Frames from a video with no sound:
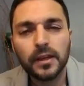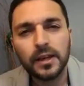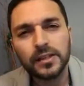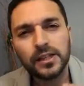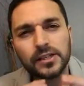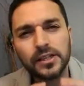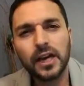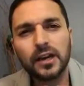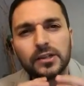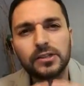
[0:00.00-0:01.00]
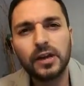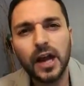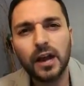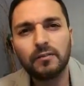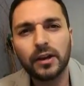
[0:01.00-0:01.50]
it's a challenge you
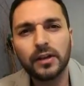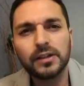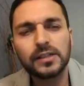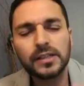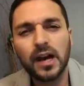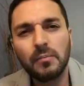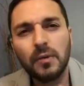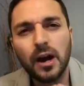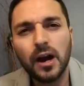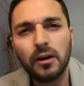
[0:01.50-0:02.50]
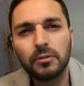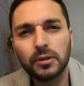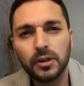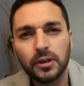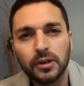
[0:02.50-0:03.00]
have, and in somehow
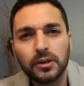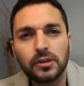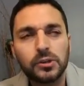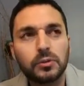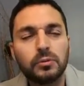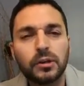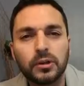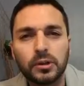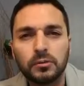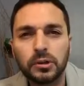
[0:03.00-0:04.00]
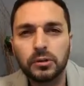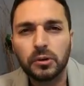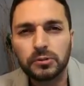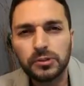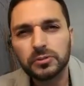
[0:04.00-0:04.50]
you will
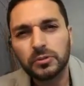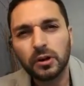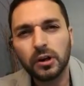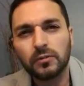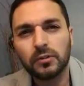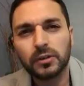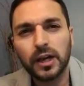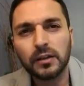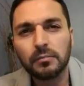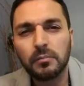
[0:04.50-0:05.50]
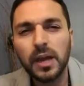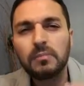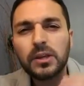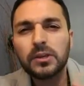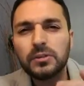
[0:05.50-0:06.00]
grow stronger from that.
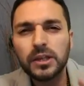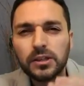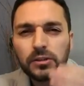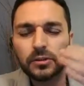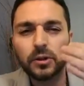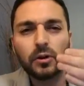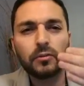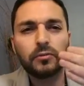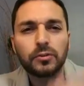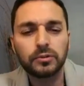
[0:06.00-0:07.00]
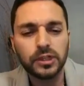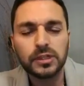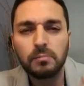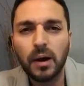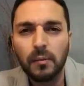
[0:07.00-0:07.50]
Maybe you need to go through this
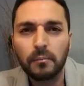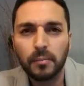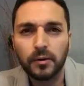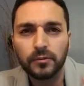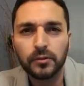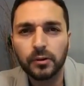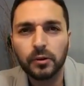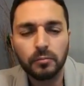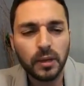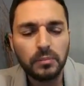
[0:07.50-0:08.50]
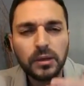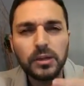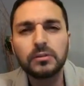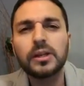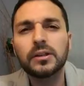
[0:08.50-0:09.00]
bump of the road. Maybe
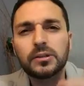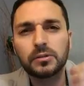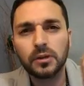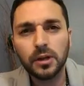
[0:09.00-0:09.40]
you need to